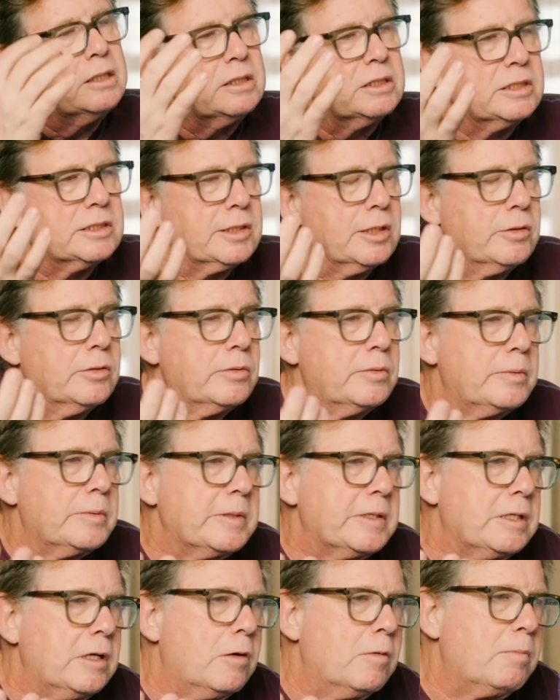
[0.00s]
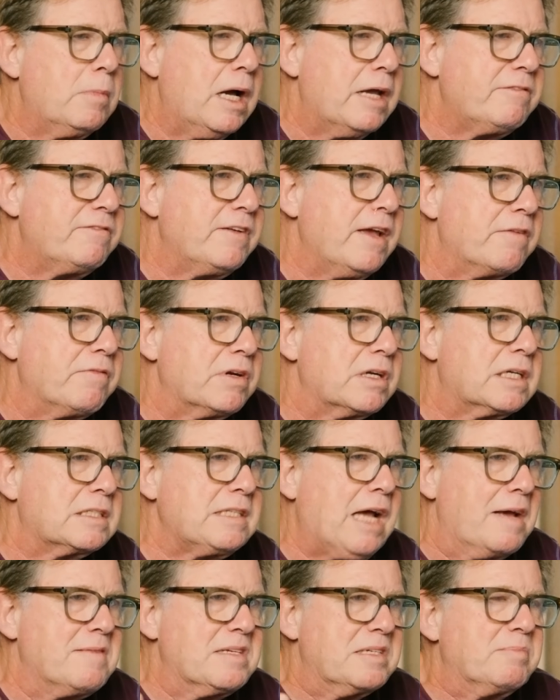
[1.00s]
So, you know, my favorite
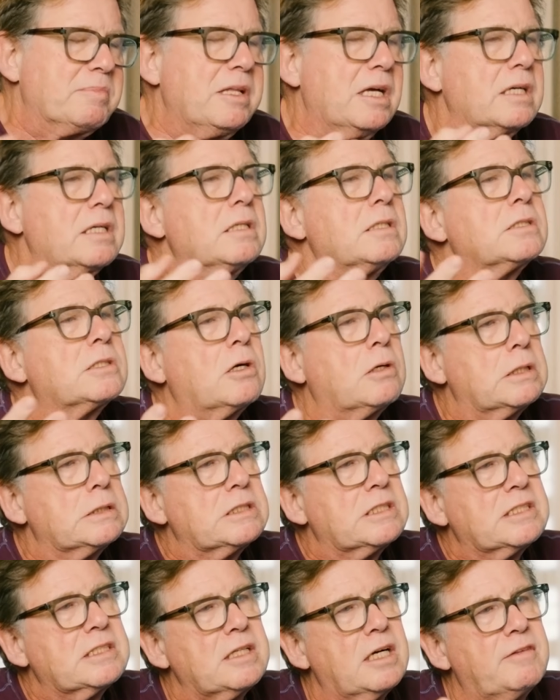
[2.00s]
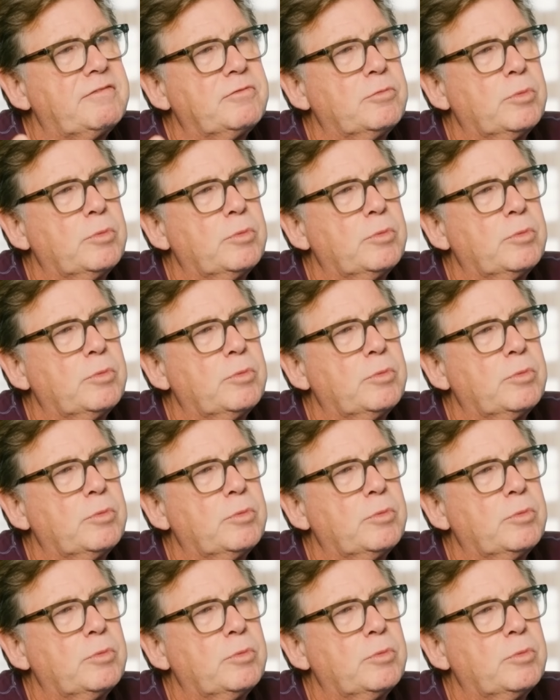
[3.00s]
types of plugins are the stuff